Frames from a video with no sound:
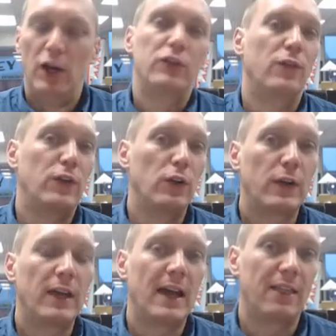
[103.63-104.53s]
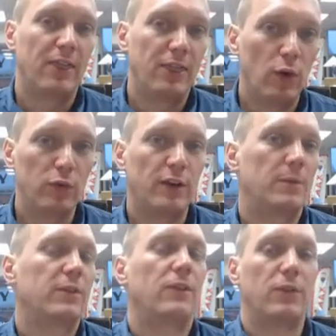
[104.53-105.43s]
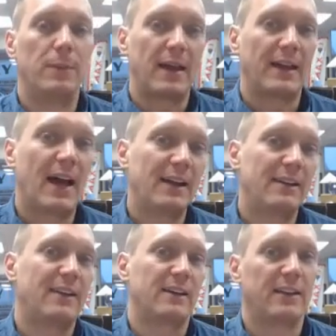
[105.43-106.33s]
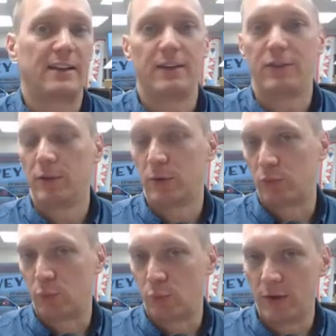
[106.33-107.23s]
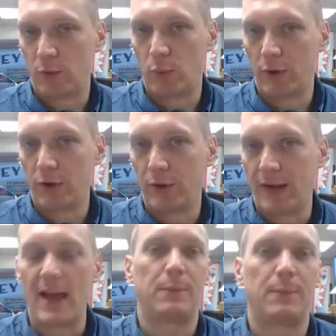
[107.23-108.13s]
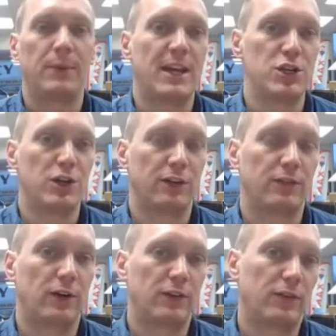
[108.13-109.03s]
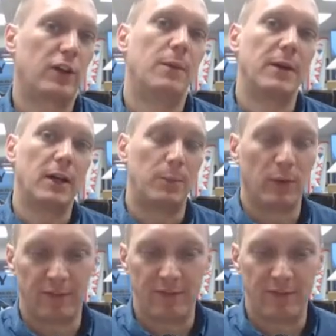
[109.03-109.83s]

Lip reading: So if you're looking at those numbers and from that context, that gives you the most real world application as far as for coming up with